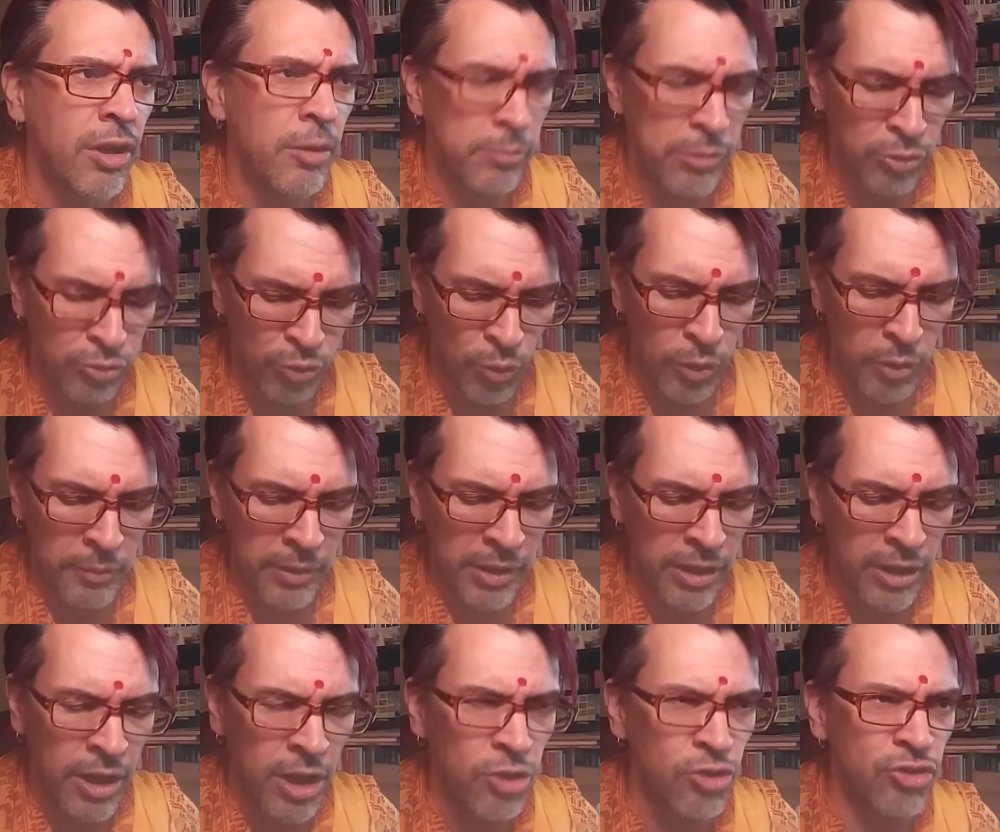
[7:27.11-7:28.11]

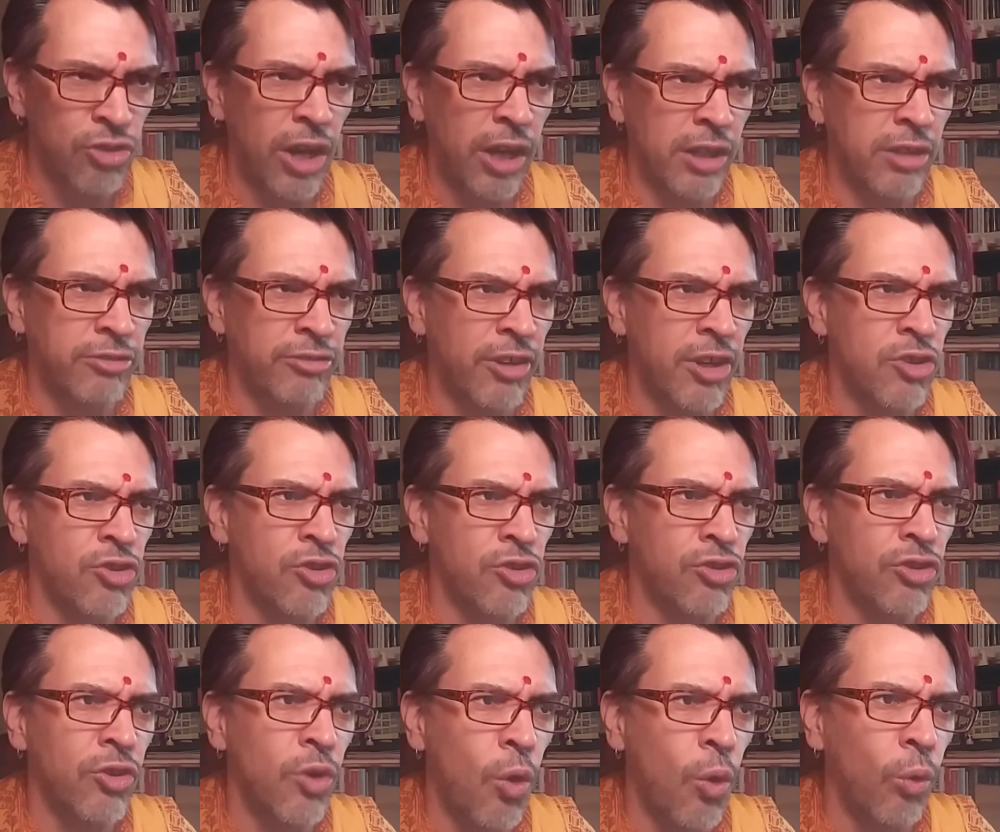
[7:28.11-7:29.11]
performing
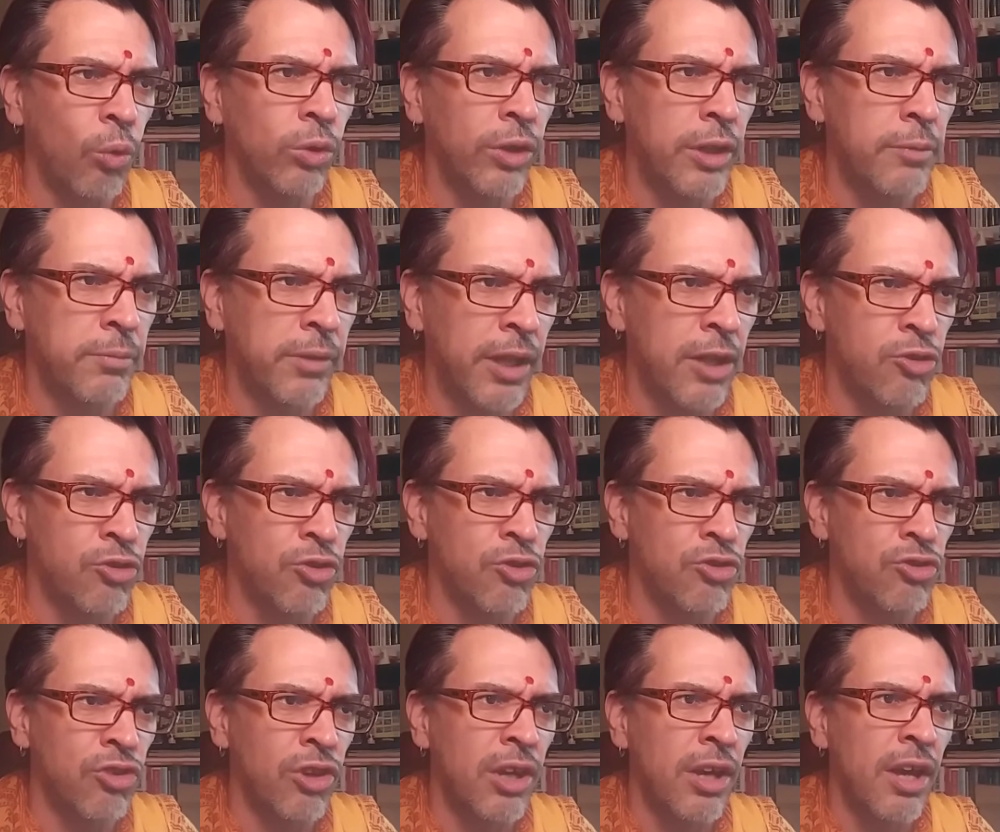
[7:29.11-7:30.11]
sacrifices in holy
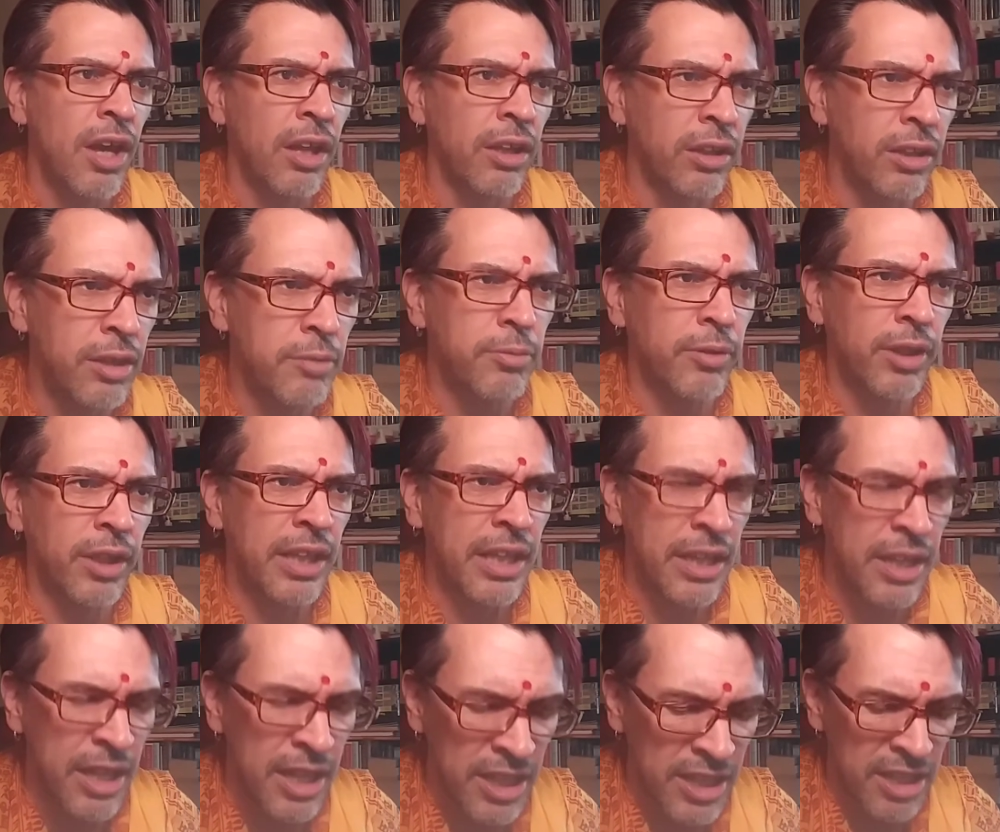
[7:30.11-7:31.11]
places,
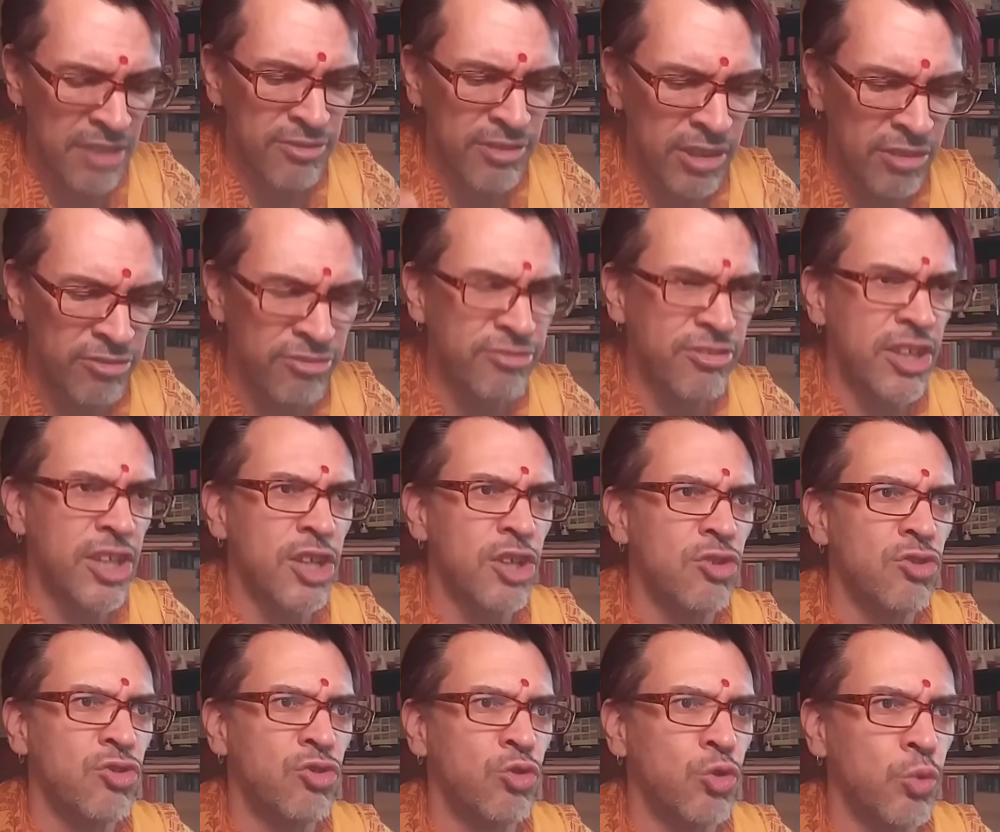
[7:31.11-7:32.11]
liberally giving
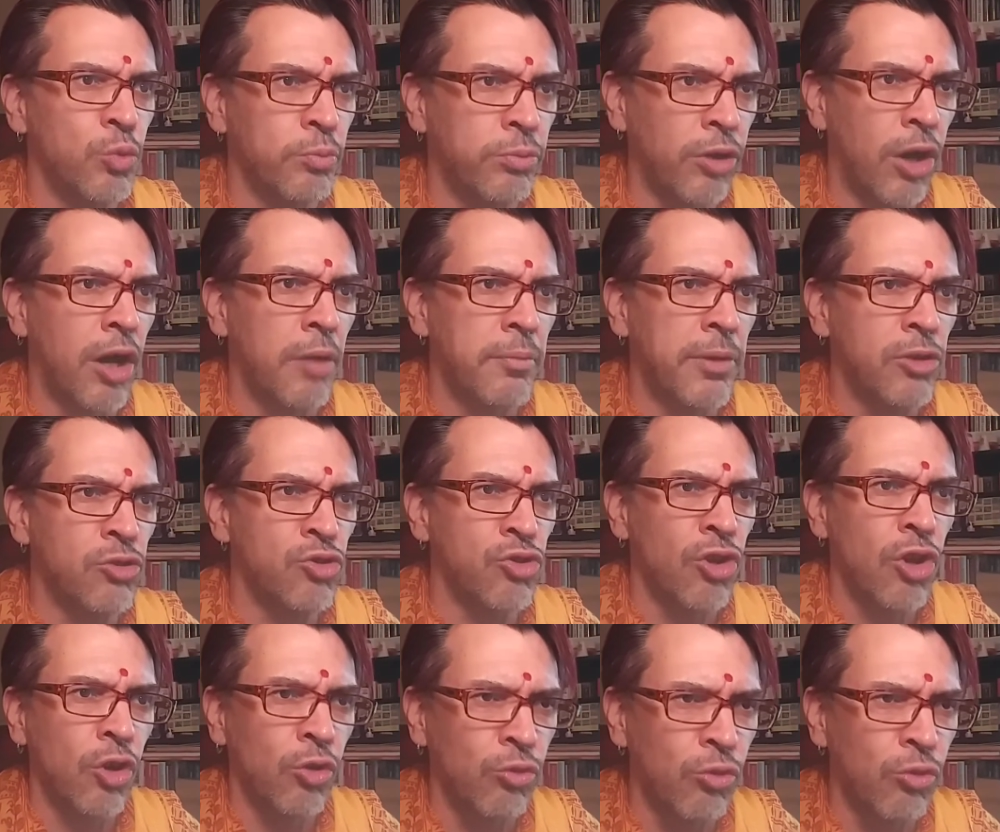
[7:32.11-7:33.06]
fees to Brahmins.